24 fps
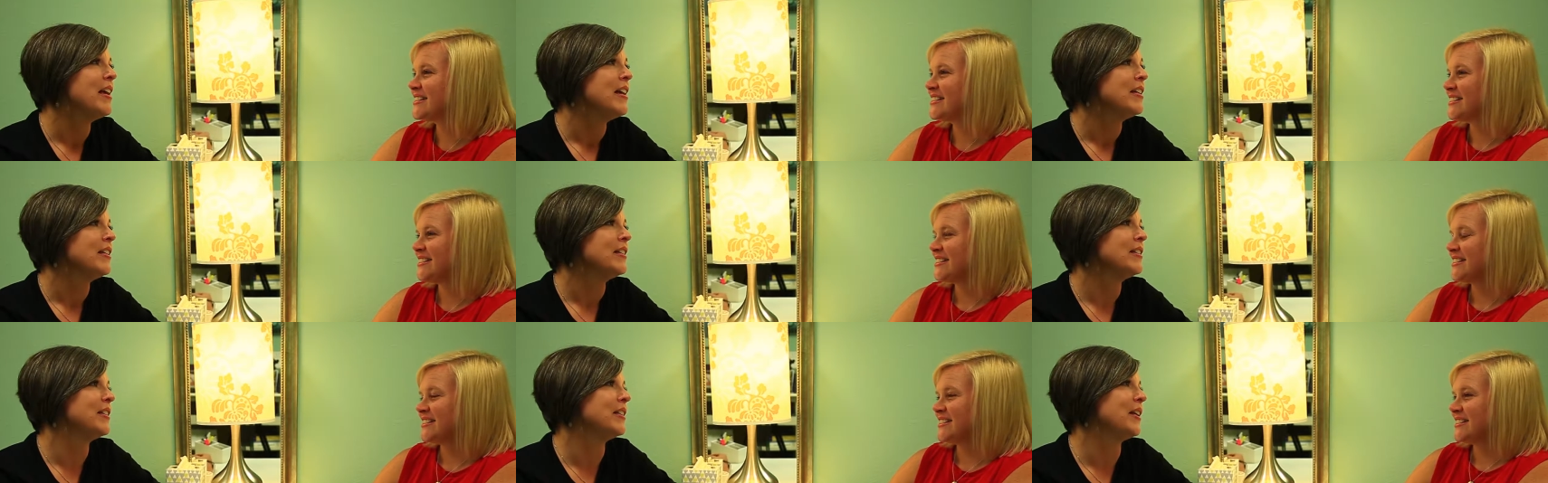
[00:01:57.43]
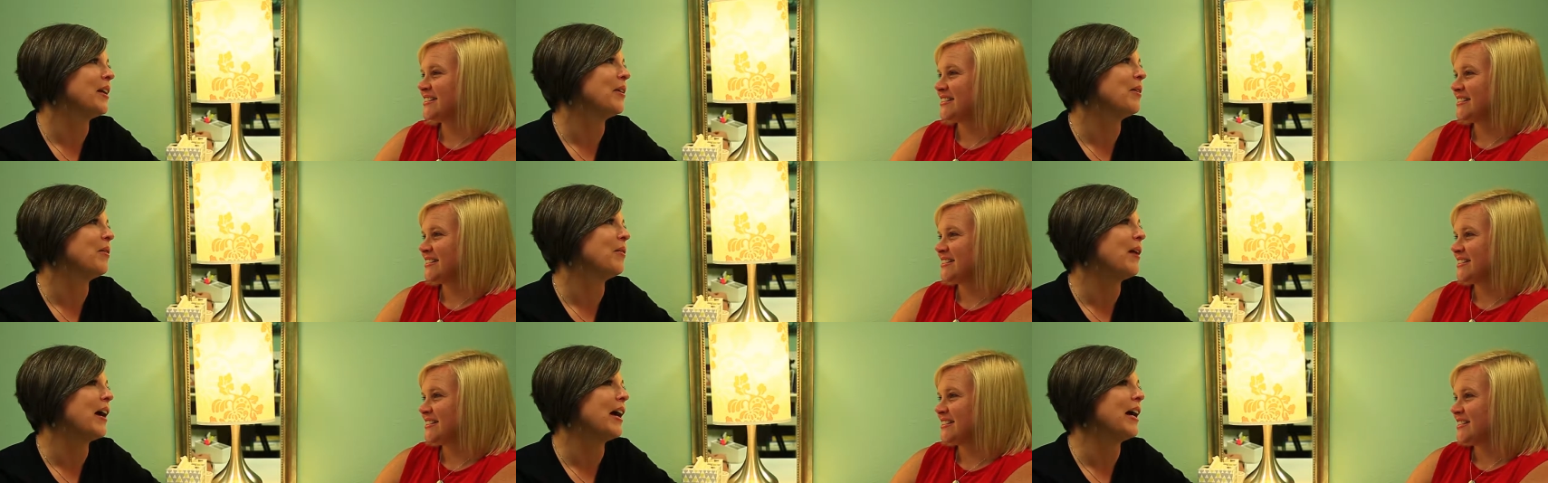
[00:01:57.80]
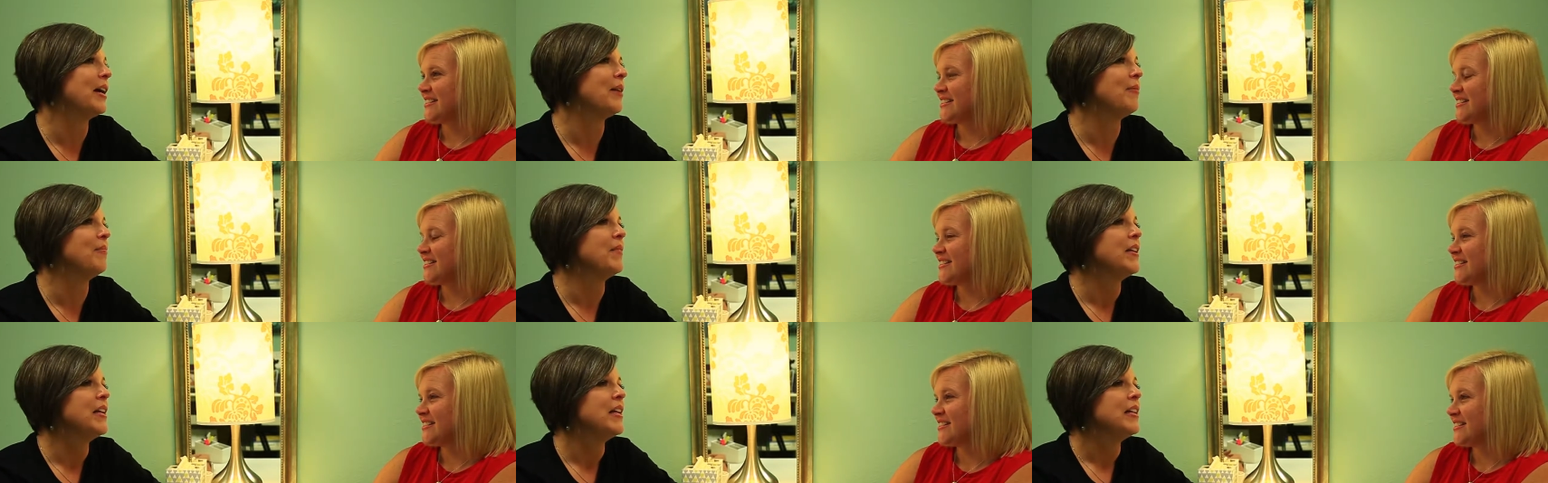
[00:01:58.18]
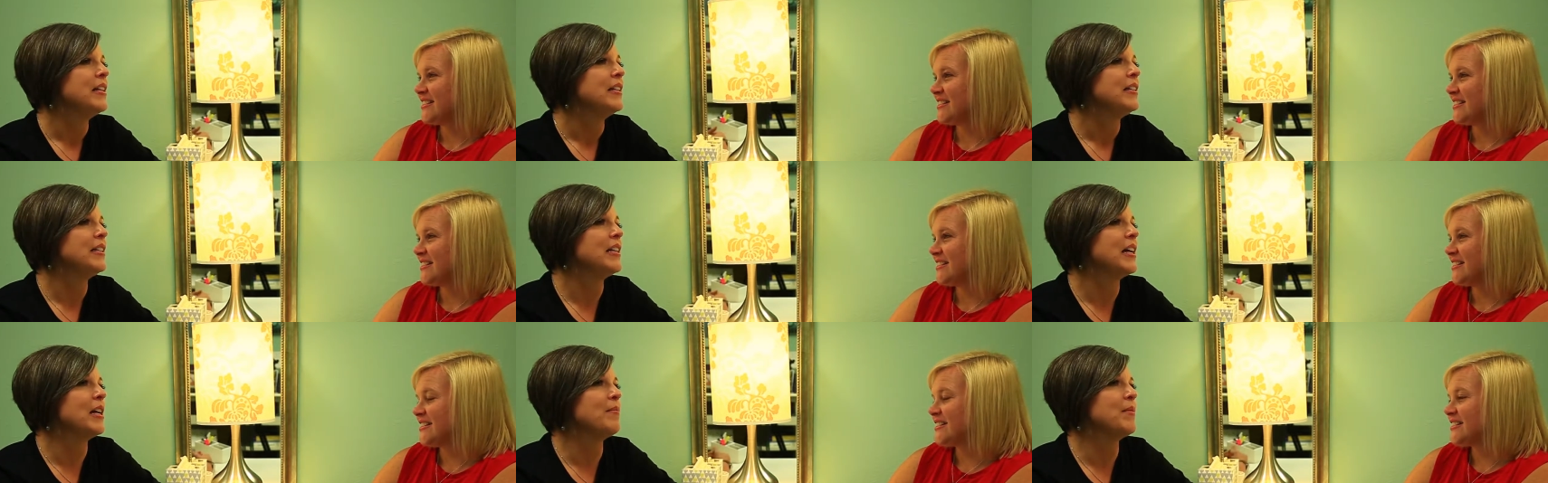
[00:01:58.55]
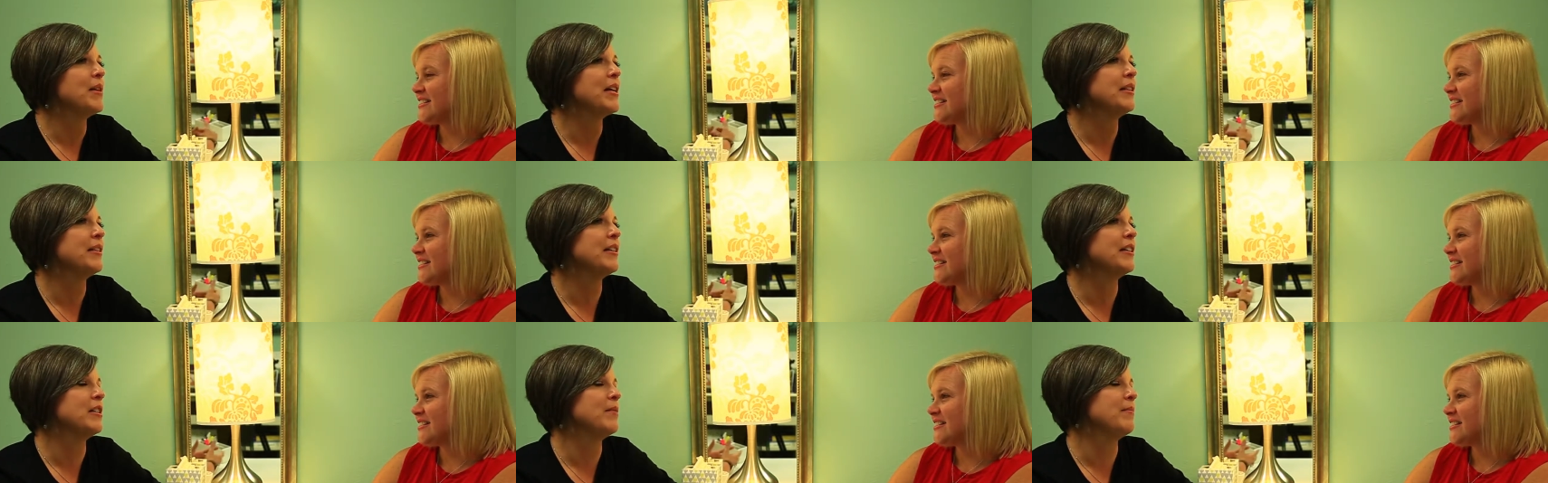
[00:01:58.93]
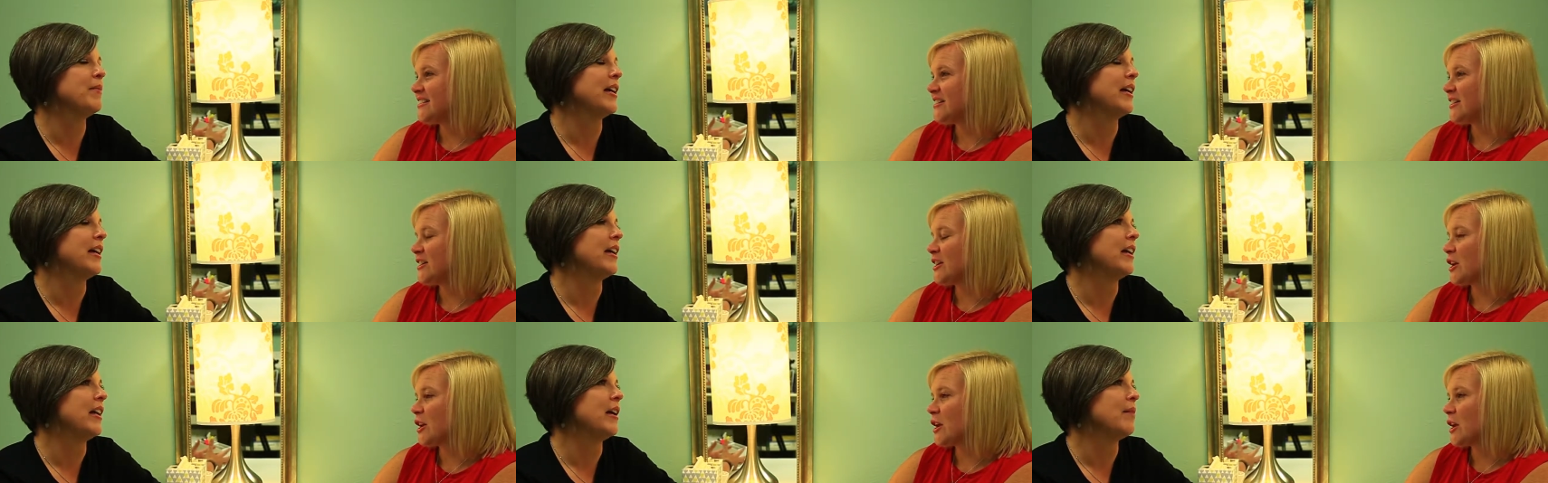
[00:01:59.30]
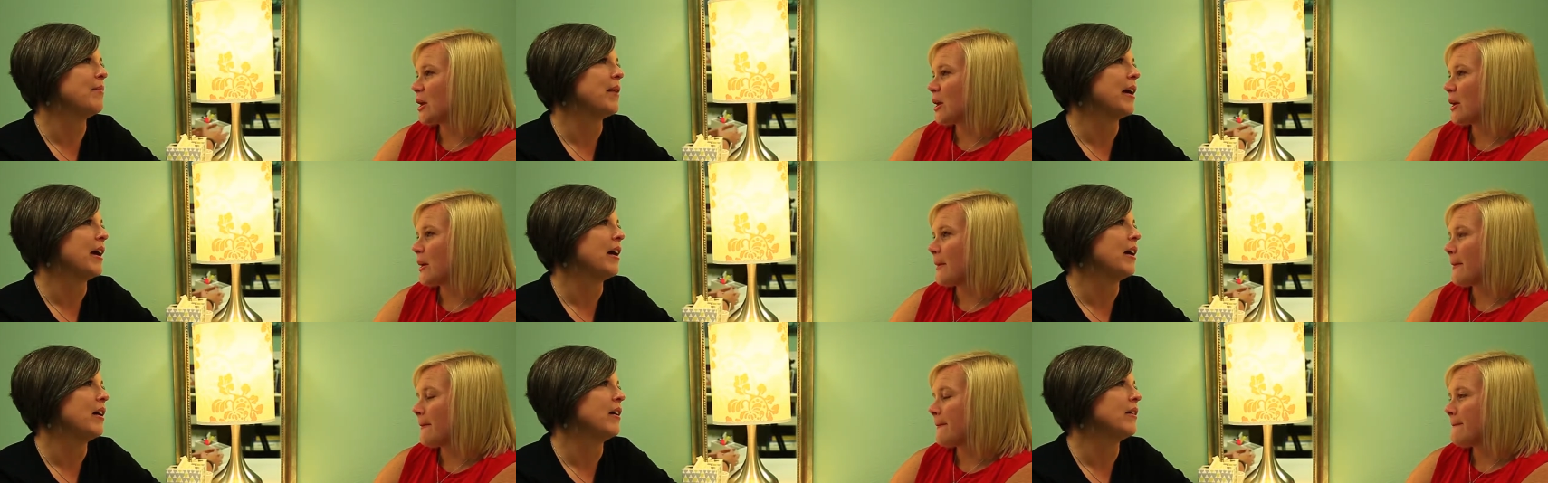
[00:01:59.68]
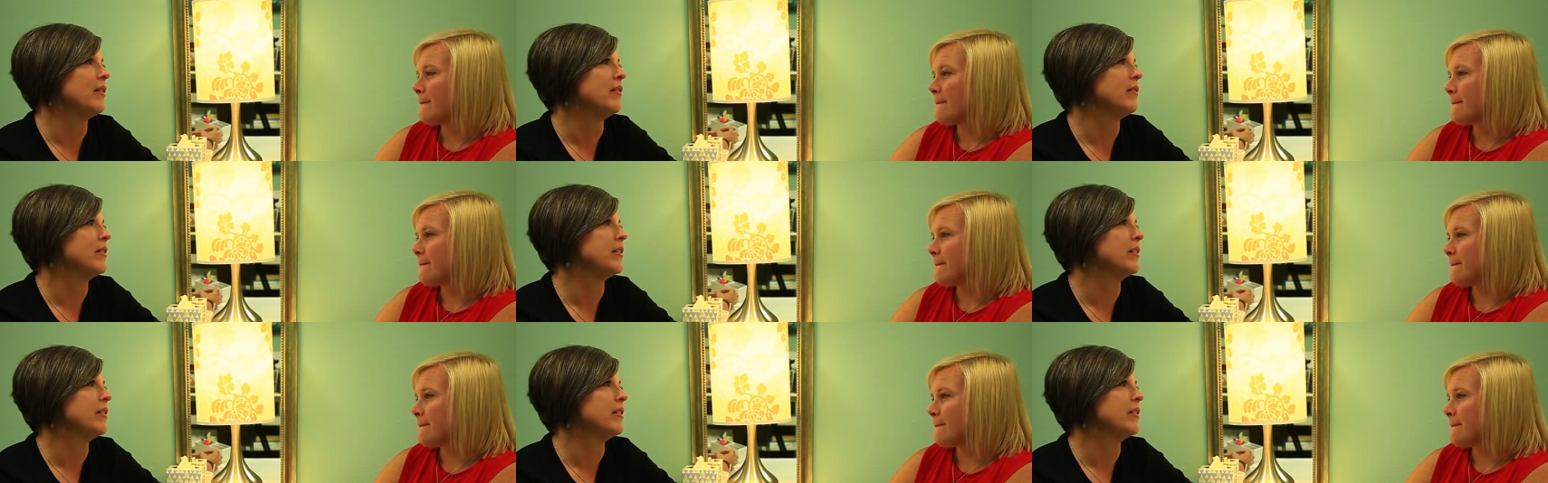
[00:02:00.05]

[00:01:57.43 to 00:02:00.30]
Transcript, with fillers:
Speaker 1: So um, tell me a little bit about